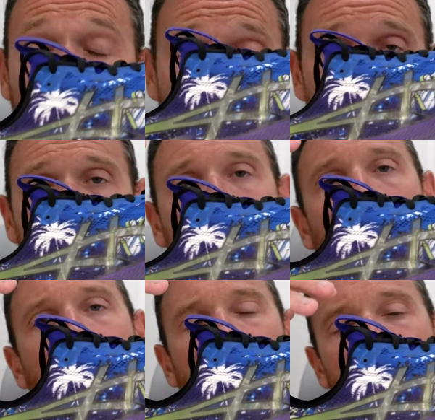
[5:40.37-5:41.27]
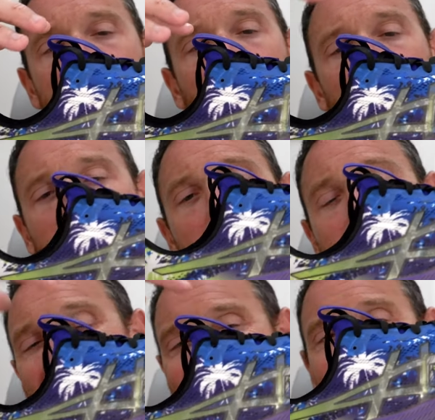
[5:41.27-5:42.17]
I've also got a pair of socks that
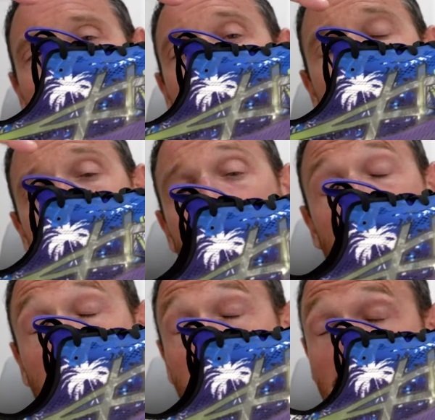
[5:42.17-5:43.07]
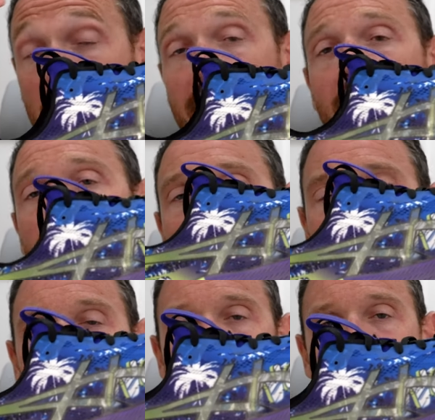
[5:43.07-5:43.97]
match this, which is really, really
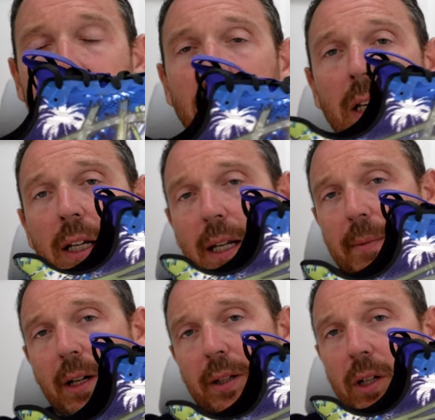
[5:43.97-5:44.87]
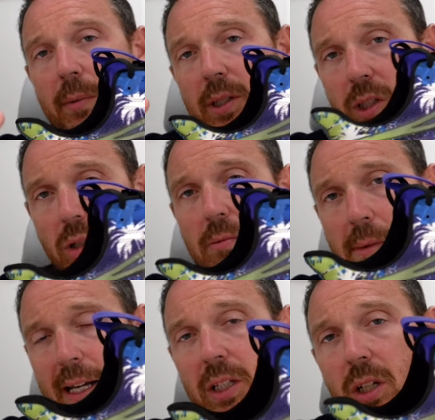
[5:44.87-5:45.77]
important to me. Let me know in the comments, do you
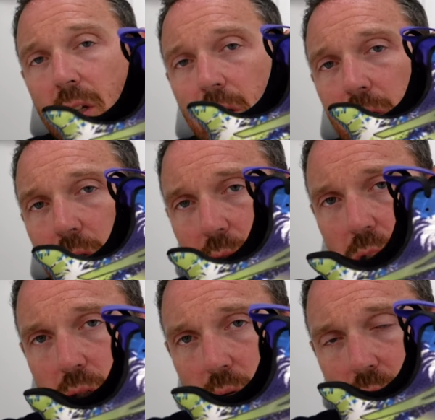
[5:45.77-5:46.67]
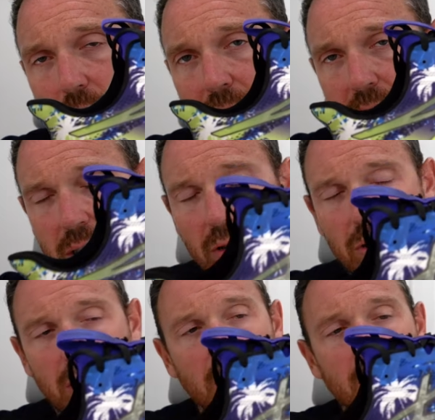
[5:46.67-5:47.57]
match your shoes and
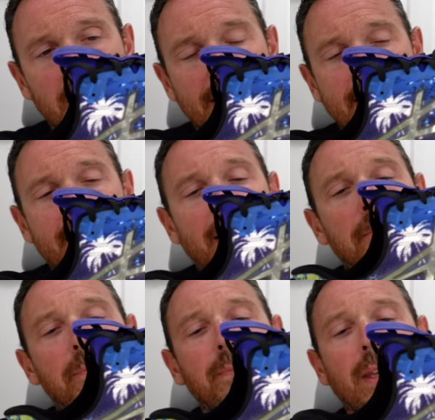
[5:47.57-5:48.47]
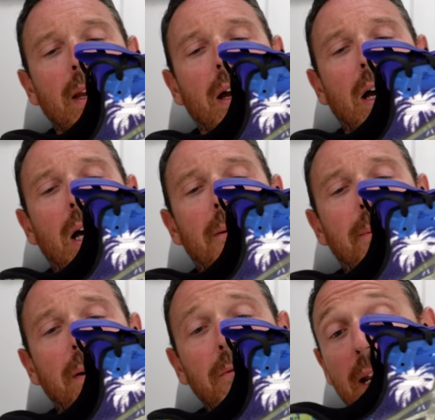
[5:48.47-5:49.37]
socks together. Uh,
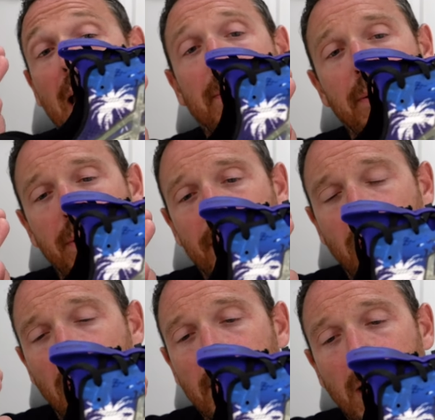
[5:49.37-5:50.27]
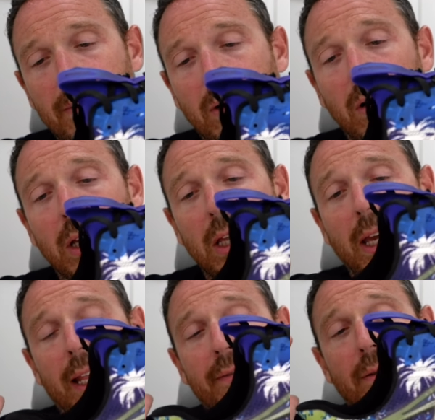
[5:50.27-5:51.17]
but I'm really happy with the combo I've got.
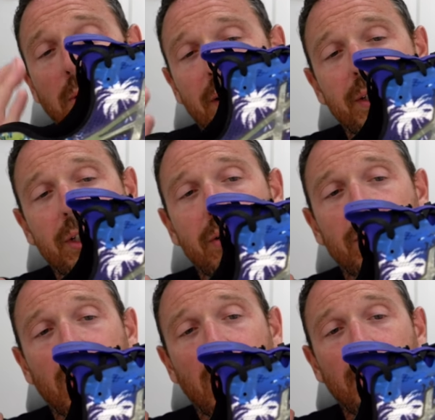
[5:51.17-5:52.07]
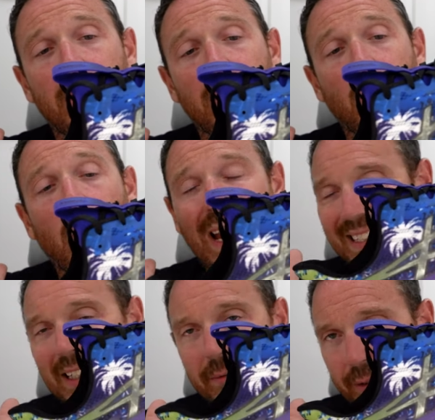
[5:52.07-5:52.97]
And if I'm wearing these shoes, I'm
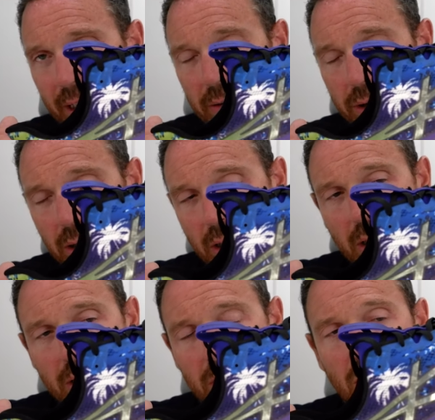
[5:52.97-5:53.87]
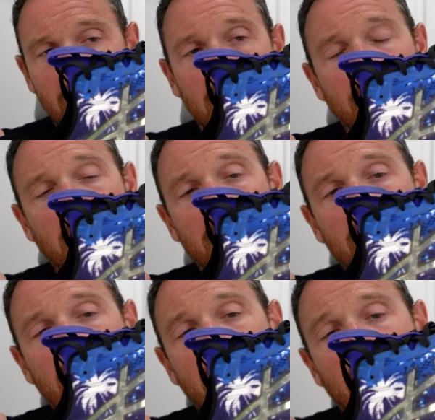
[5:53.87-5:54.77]
waiting for those socks to be
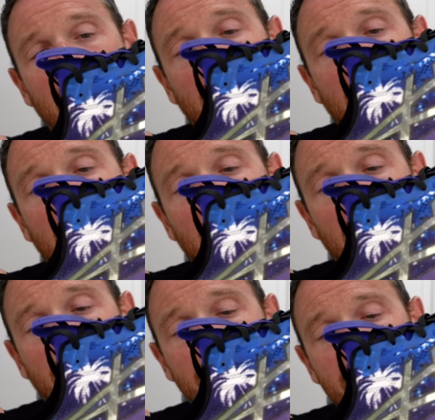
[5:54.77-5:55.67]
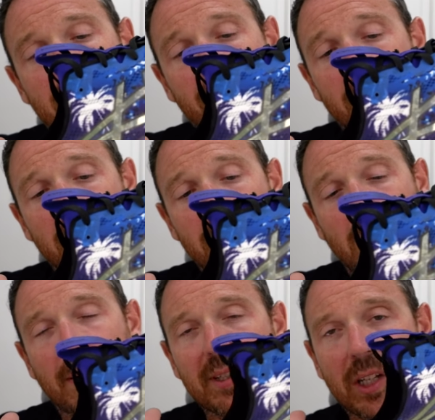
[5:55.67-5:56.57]
washed uh, by Mrs. Ford because
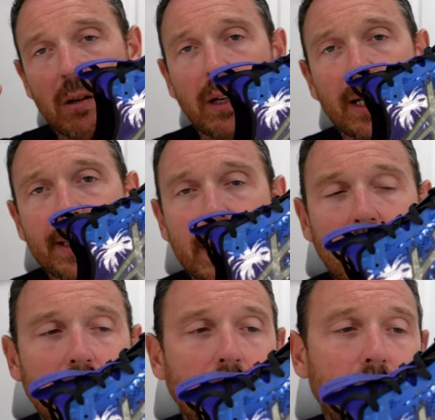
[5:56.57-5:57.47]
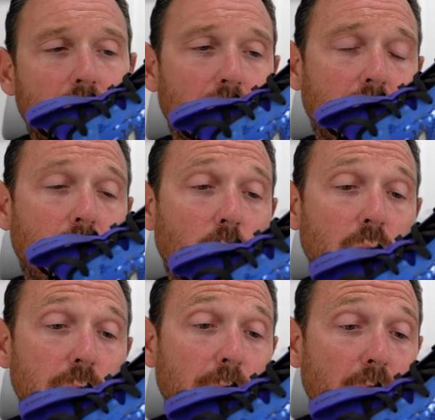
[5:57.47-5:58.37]
I'm so lazy that I don't
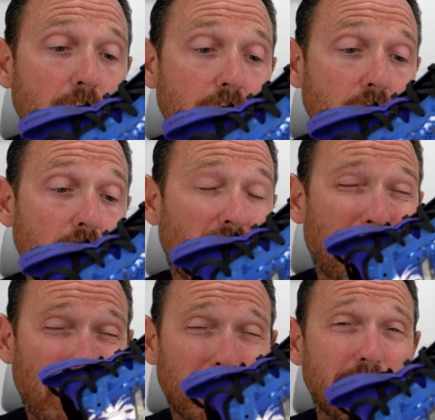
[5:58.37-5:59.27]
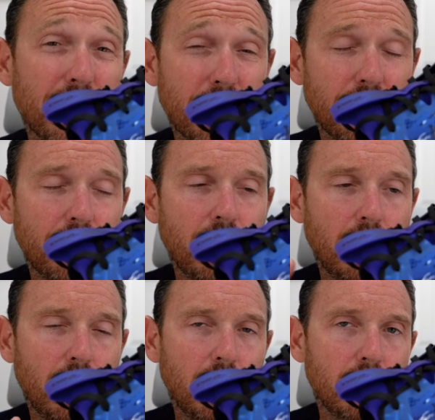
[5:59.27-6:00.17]
wash my own socks. I probably should
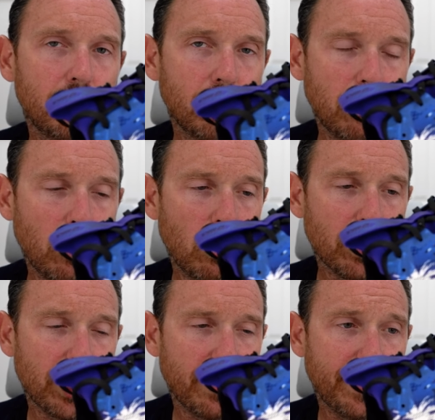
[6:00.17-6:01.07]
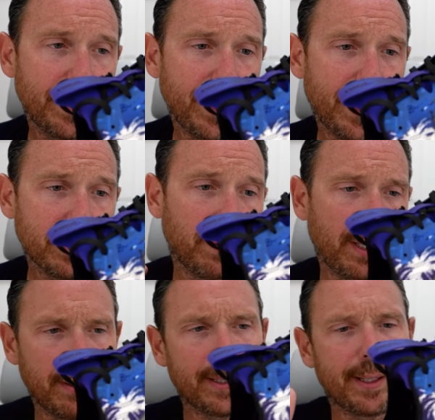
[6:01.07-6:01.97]
do more washing around the house. But
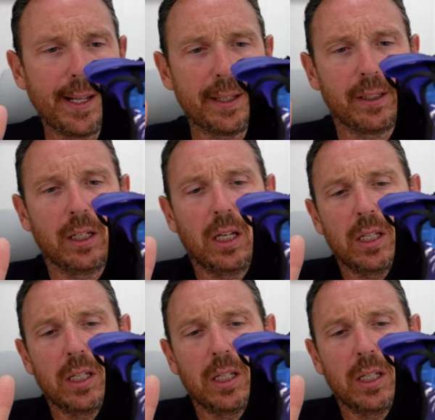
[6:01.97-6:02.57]
anyway, it's another